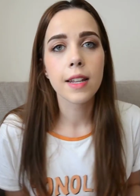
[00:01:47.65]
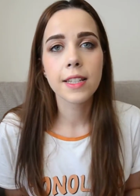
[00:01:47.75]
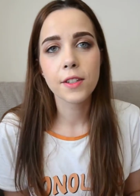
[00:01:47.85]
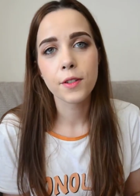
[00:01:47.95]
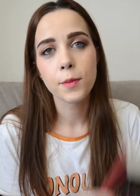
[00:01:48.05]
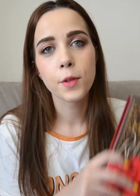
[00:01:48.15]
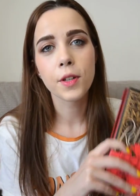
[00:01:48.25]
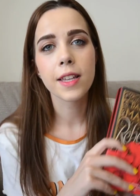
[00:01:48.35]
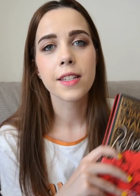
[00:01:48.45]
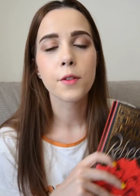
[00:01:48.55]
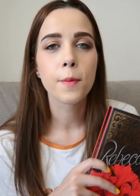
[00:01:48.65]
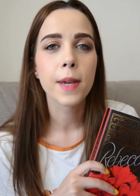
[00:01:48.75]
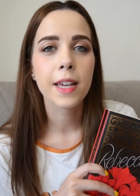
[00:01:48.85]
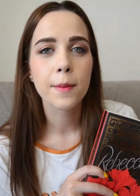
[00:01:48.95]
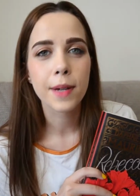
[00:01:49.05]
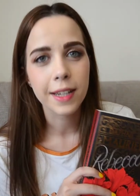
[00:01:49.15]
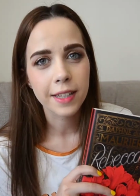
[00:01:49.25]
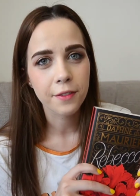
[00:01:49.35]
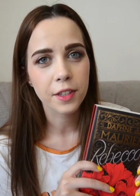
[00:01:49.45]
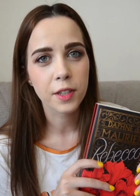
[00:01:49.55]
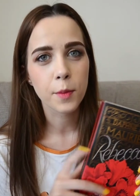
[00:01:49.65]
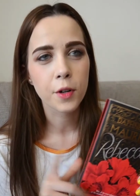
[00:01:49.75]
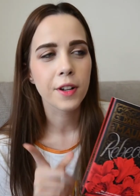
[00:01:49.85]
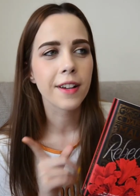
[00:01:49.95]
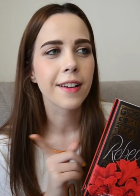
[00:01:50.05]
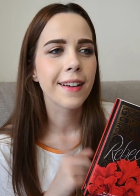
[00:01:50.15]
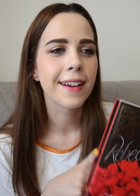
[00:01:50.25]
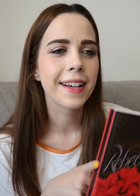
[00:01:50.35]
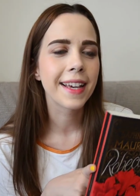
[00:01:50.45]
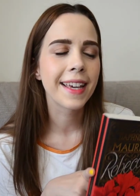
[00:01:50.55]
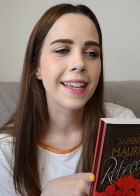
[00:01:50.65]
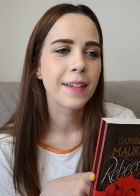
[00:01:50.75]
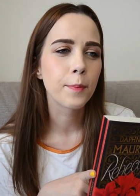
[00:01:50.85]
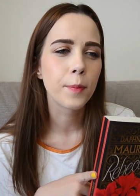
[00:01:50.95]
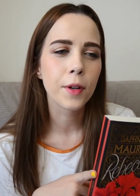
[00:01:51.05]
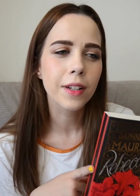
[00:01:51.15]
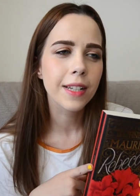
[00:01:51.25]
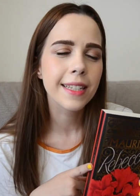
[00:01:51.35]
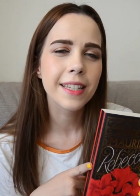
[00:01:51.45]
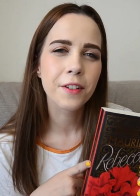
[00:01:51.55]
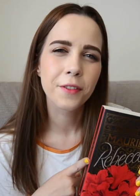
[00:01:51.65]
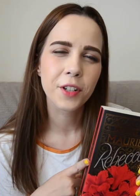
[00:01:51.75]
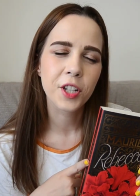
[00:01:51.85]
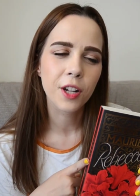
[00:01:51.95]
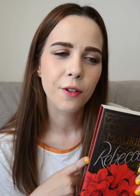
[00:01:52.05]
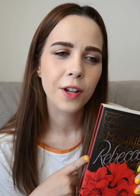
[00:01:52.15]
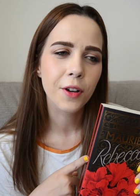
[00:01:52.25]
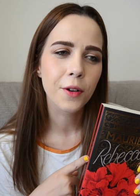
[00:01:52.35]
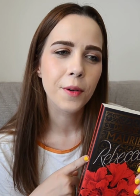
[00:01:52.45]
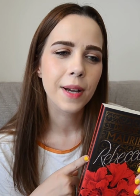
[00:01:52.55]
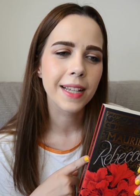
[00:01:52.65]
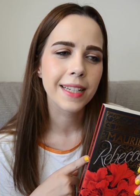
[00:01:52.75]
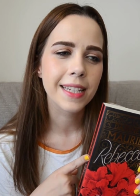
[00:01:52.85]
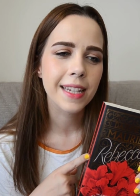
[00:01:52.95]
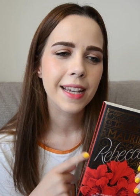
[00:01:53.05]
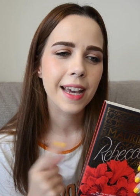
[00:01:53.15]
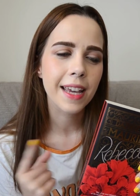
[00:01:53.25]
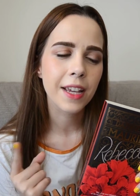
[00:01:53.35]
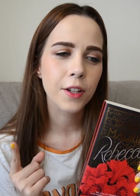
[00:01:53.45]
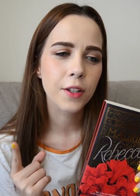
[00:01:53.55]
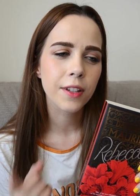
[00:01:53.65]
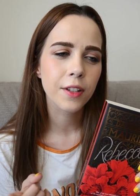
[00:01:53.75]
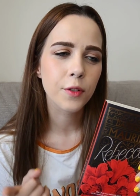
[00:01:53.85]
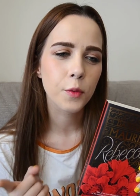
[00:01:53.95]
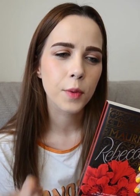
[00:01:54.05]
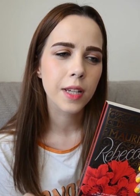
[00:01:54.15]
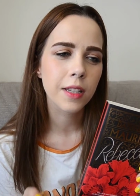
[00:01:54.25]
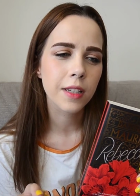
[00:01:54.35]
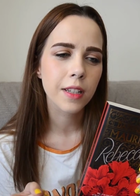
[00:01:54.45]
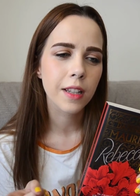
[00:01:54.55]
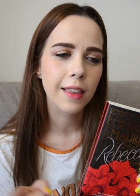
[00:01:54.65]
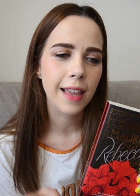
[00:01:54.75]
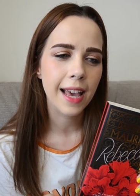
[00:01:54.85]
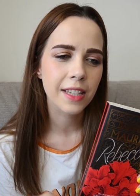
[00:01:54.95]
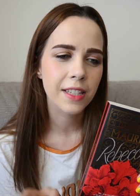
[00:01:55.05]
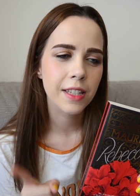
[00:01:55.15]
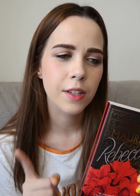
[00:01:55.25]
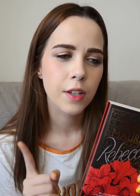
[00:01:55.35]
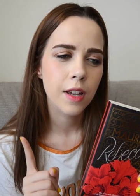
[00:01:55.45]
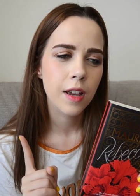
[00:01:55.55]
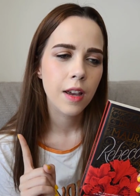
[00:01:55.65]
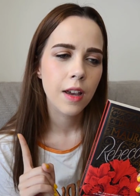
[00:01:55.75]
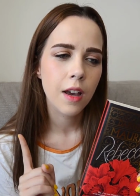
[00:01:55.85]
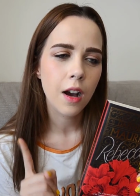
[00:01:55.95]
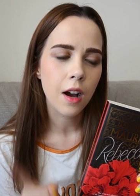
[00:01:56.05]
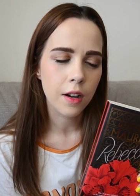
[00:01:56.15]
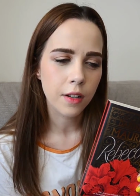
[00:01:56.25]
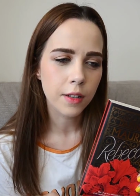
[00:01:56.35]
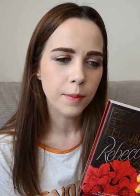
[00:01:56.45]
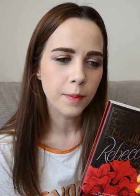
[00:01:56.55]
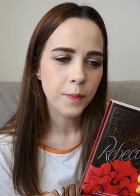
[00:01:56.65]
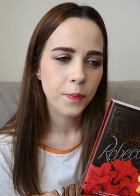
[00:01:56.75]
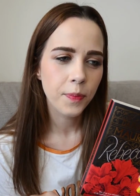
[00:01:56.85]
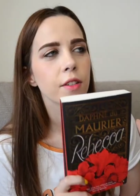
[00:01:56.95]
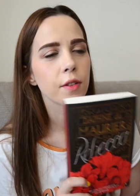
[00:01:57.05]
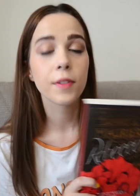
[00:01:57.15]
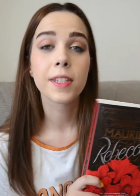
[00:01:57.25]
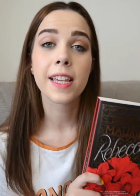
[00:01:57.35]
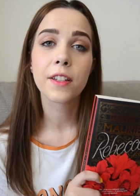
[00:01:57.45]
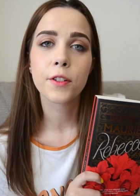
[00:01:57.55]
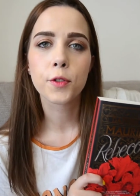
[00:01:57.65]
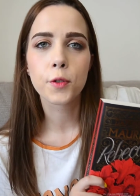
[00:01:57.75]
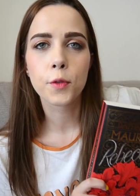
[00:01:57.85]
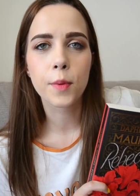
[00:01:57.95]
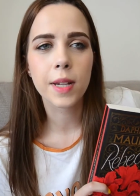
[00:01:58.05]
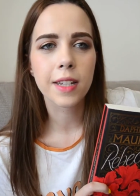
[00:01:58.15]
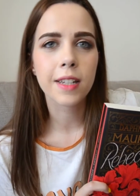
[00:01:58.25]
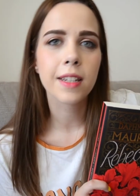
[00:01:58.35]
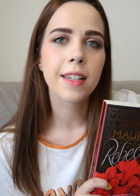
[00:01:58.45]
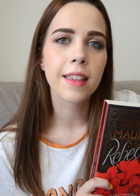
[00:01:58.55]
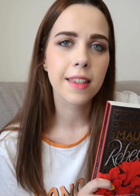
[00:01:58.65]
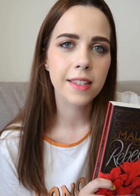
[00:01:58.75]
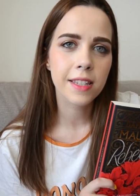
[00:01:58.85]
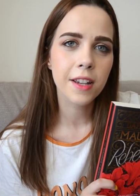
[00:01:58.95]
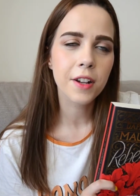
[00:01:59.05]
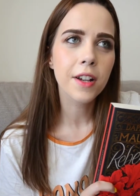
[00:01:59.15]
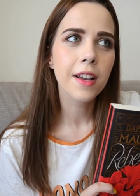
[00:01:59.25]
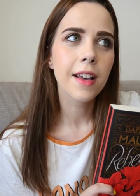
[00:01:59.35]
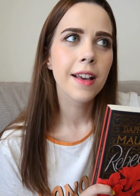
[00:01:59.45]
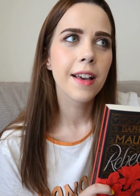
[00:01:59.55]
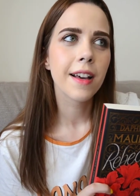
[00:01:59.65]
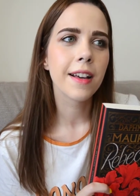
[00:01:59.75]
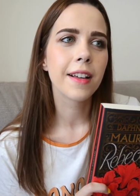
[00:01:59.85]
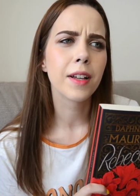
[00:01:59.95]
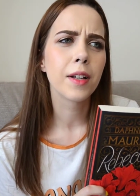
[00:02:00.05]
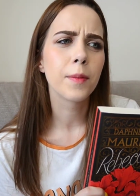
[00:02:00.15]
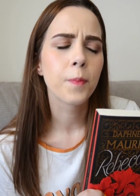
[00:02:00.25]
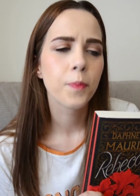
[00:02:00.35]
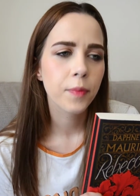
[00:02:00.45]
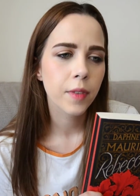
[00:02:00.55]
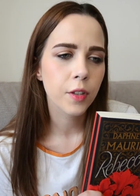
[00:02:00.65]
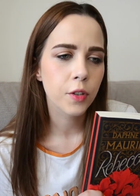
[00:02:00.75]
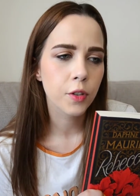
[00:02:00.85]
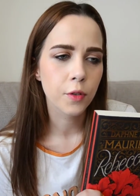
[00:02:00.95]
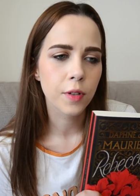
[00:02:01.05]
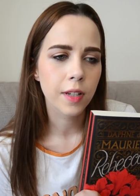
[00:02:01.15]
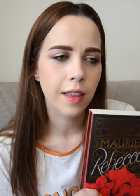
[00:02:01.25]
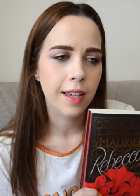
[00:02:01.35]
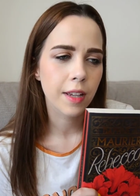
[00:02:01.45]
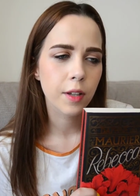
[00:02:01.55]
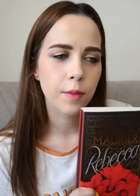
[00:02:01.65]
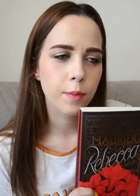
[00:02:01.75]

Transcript: next book is Rebecca by Daphne Maurier. I bought this over a year ago and I couldn't read it last autumn, so I decided to read it this year during like